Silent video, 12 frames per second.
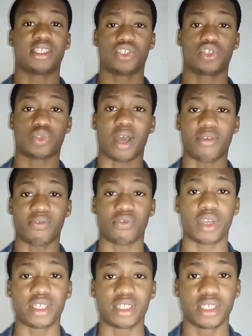is to
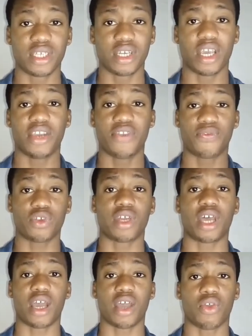avoid any
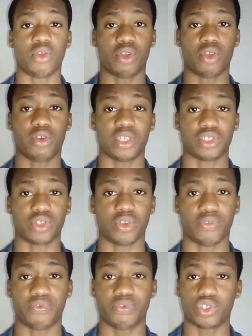further occurrence
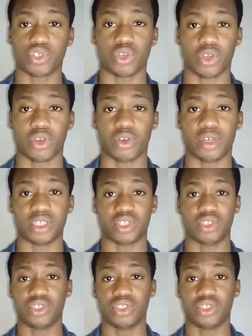or future occurrence.